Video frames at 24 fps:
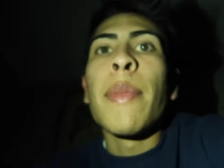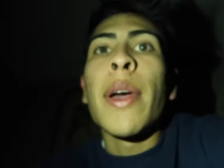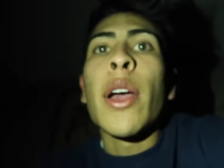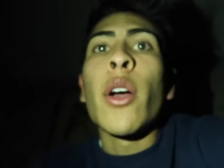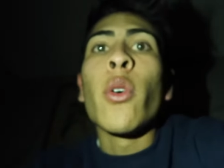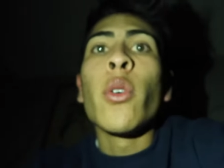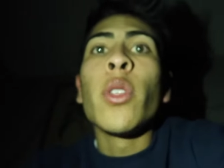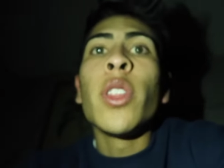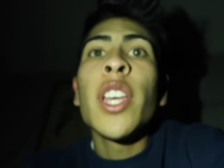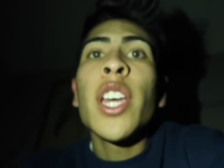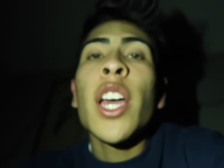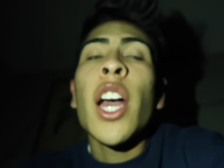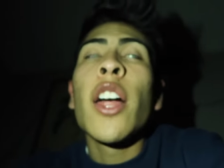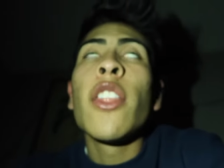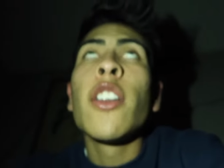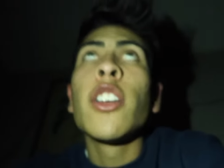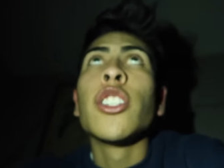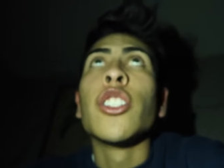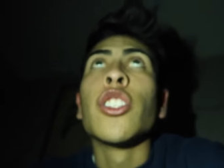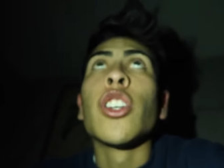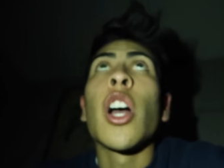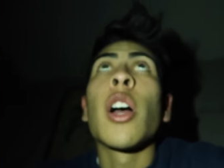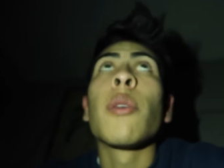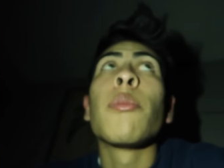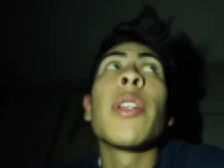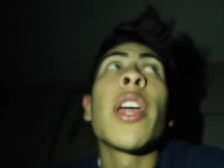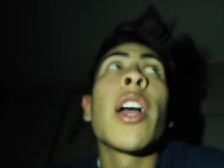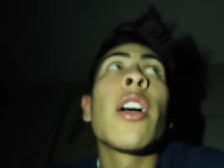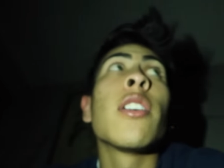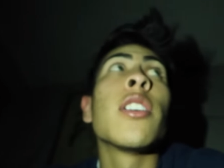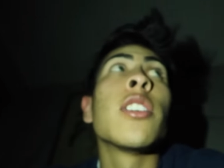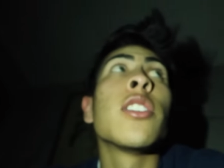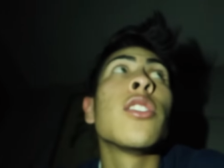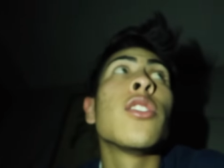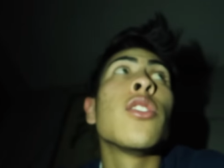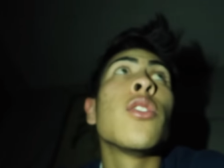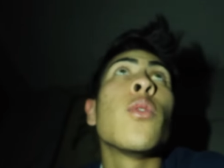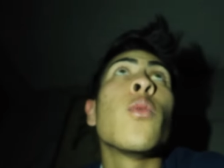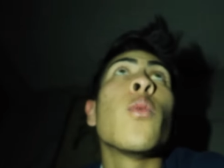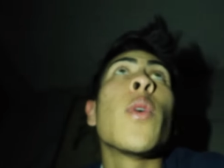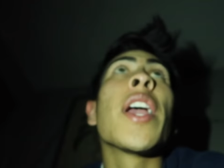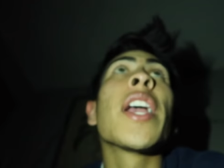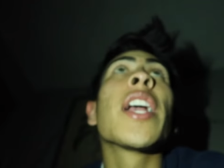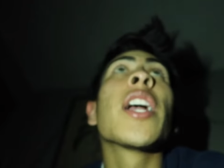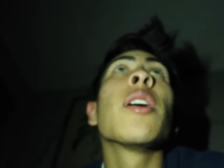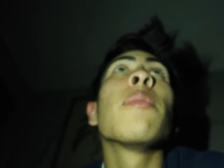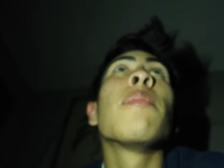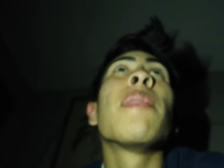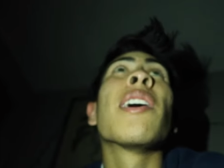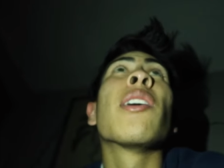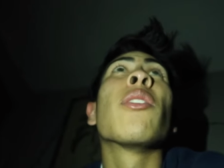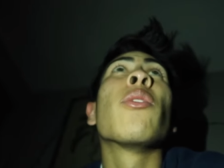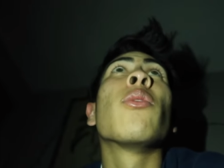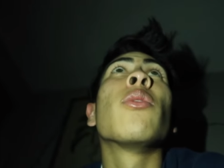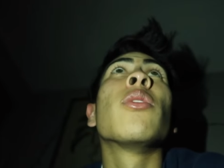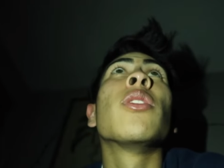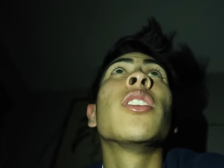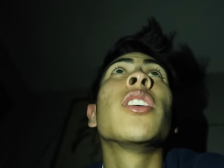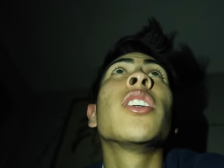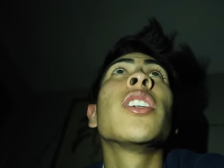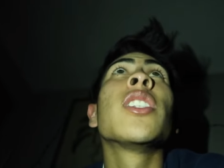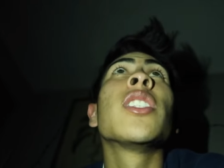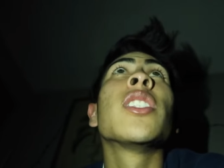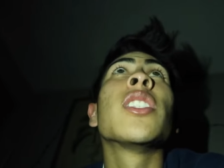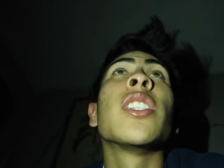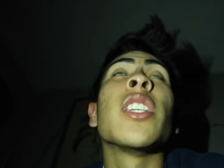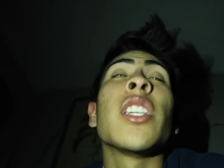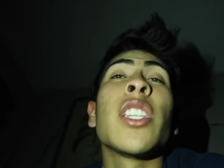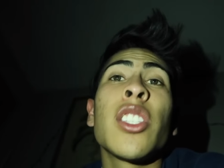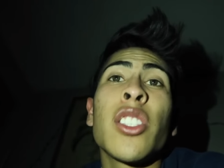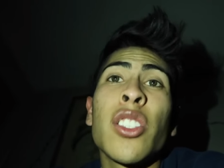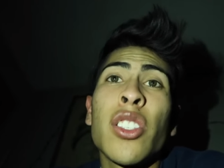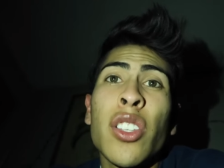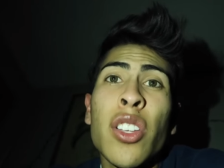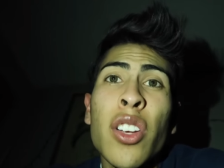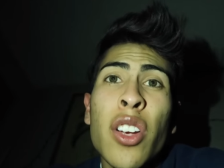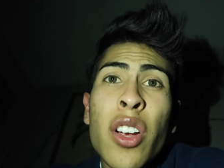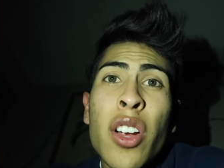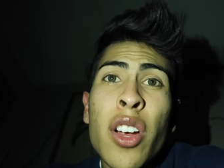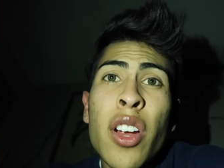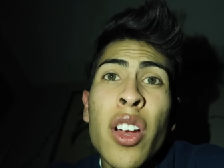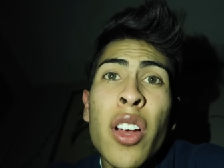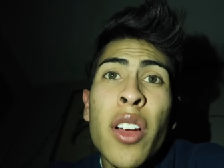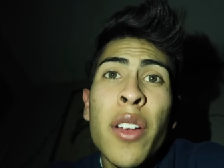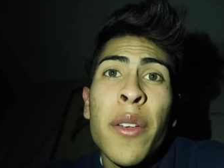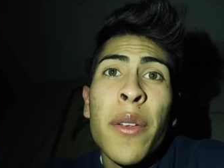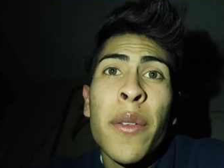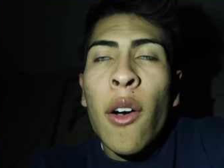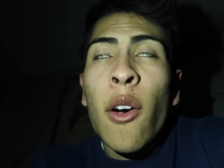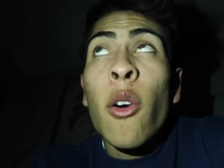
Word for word: My only other job now is to wake up my older sister.